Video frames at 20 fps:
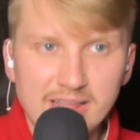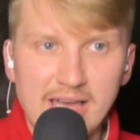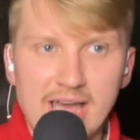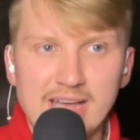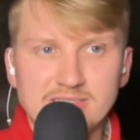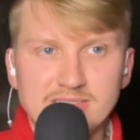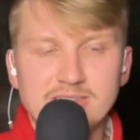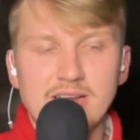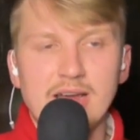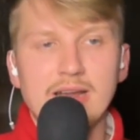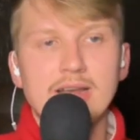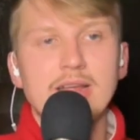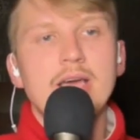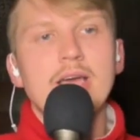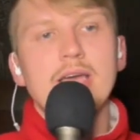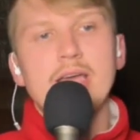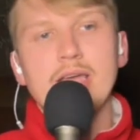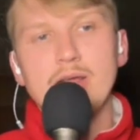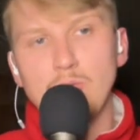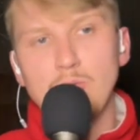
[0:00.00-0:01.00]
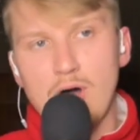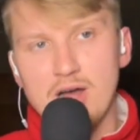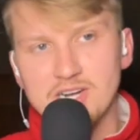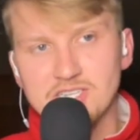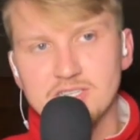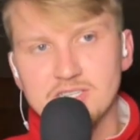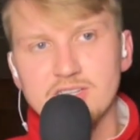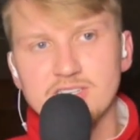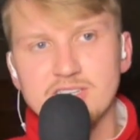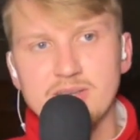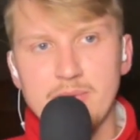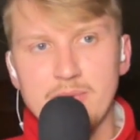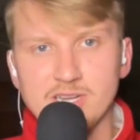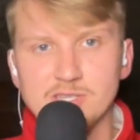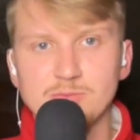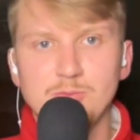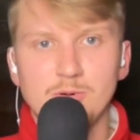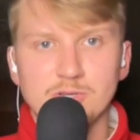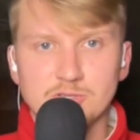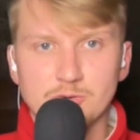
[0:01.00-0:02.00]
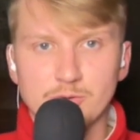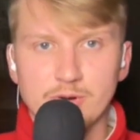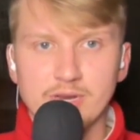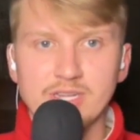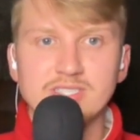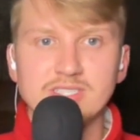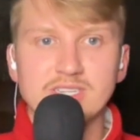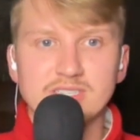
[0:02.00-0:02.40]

last night in watching this game at a split screen.